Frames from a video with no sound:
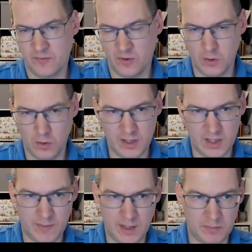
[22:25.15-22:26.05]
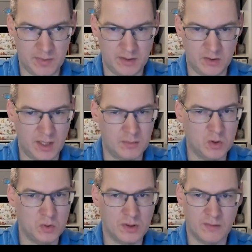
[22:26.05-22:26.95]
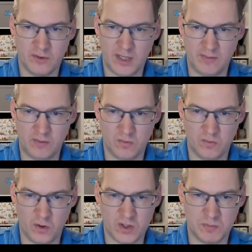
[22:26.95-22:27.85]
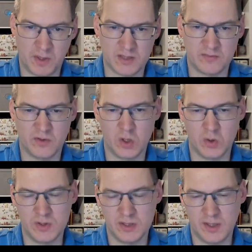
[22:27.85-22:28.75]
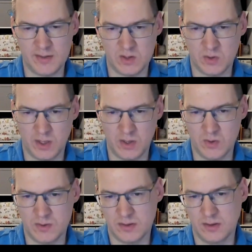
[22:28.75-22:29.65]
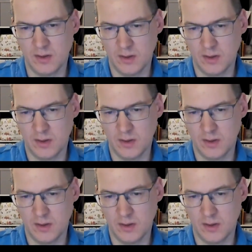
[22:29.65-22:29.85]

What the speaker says: For local development, you can do whatever works best for your use cases. You can use